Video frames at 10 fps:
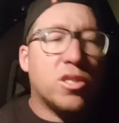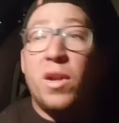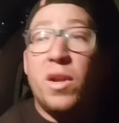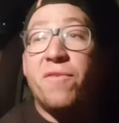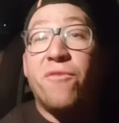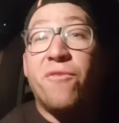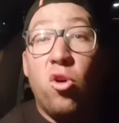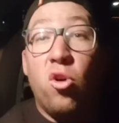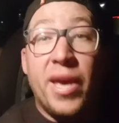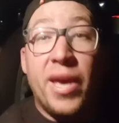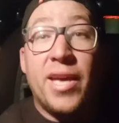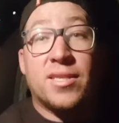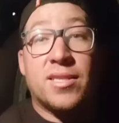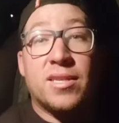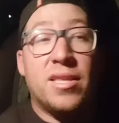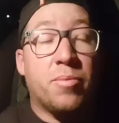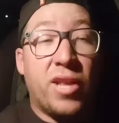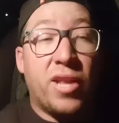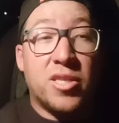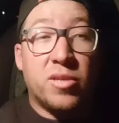24 beds in the
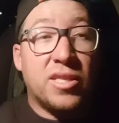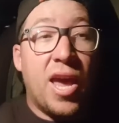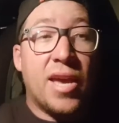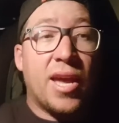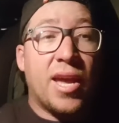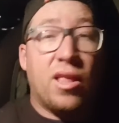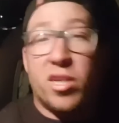place we're staying at.